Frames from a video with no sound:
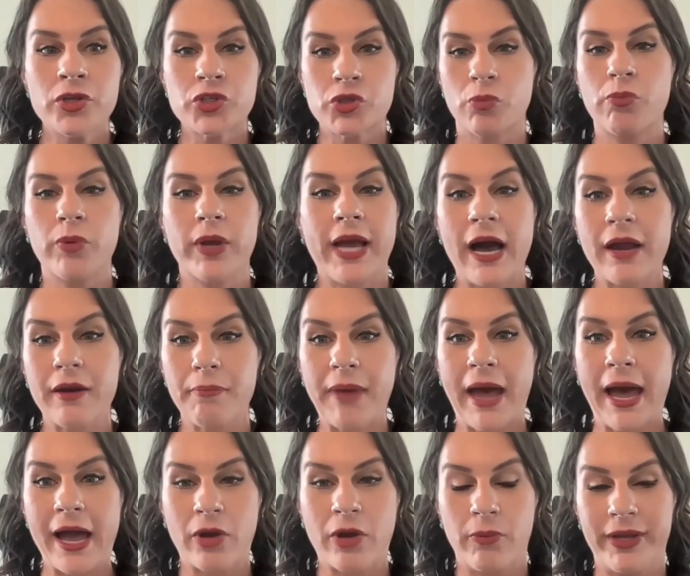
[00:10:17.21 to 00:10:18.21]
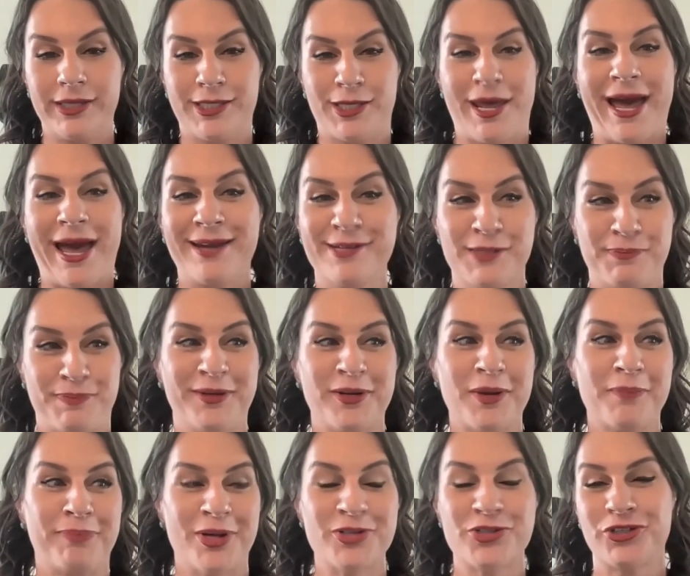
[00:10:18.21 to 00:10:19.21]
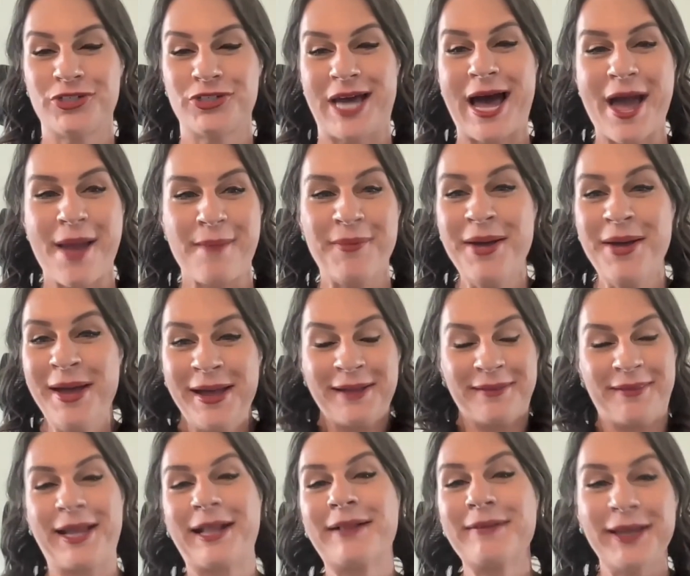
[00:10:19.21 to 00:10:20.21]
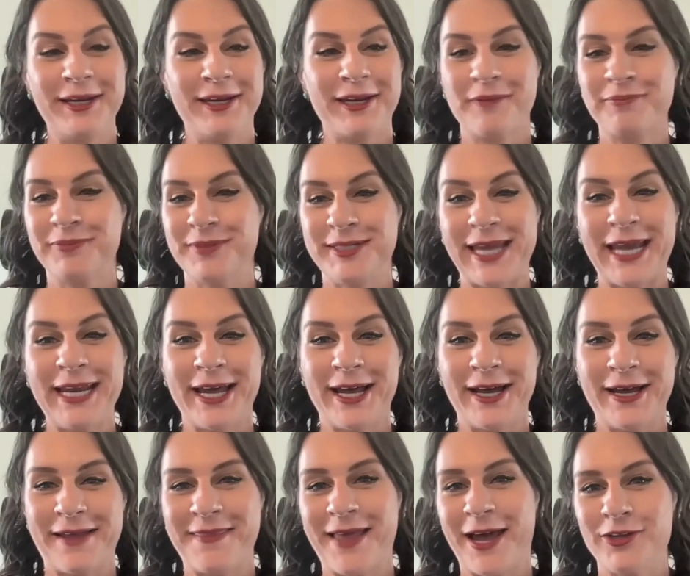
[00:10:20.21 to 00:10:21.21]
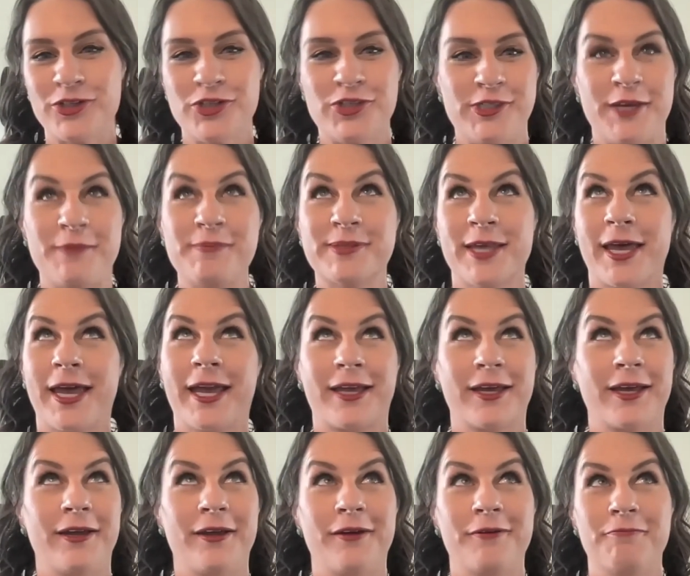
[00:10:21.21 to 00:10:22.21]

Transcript: So when we got it back, we had to spend a bunch of time like cleaning up the data, and that just seems like,